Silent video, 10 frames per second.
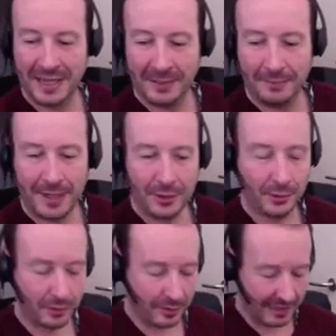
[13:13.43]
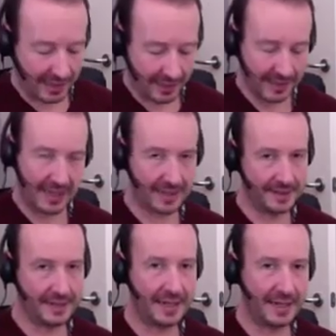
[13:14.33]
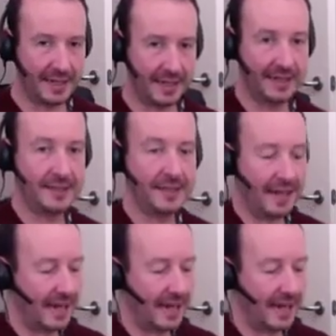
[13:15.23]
Make sure your other headset is